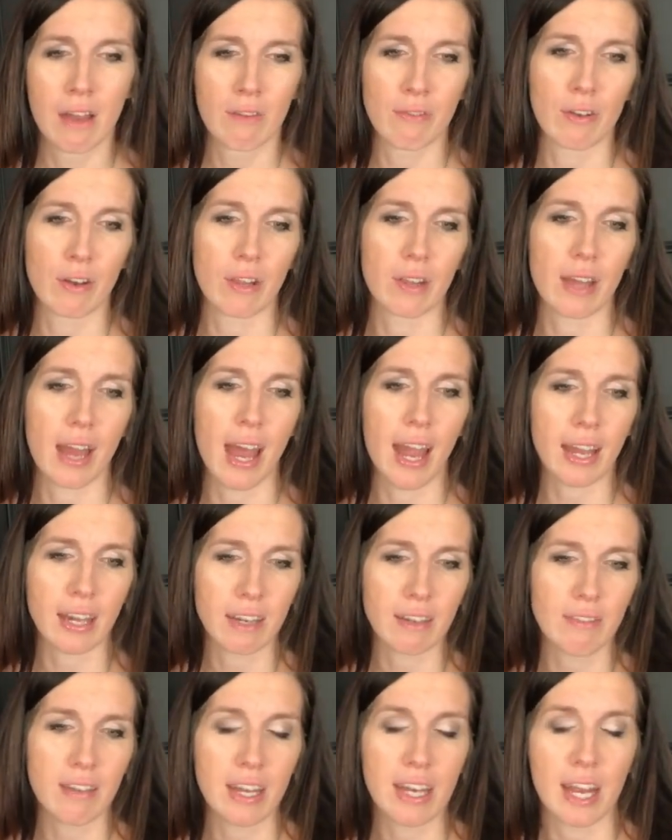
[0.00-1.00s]
for the
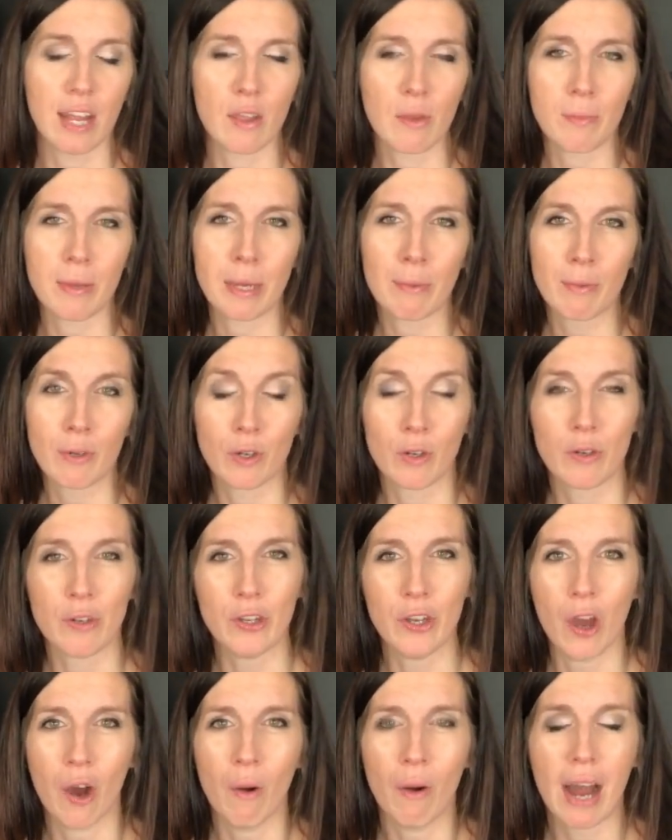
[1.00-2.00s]
heck of it and the people who
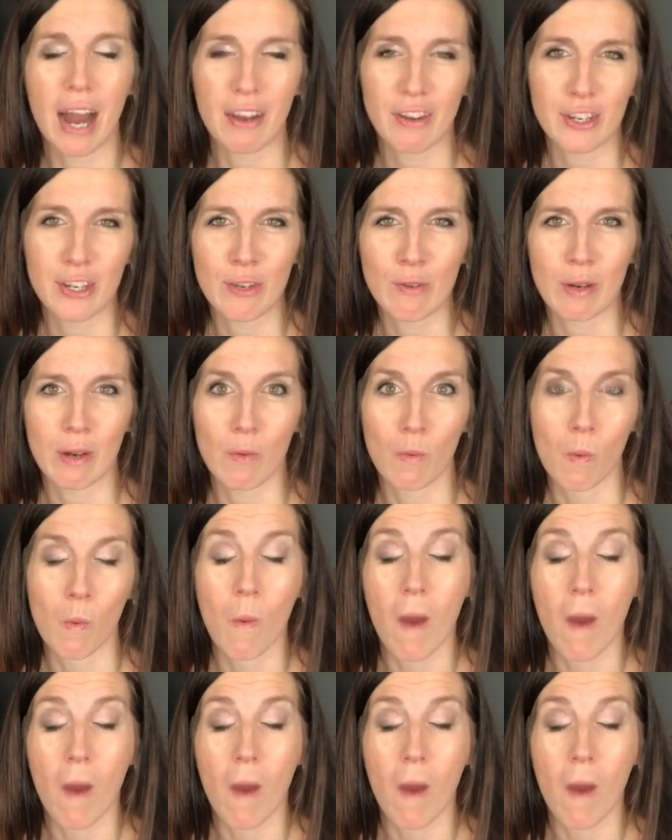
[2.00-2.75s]
know how to do it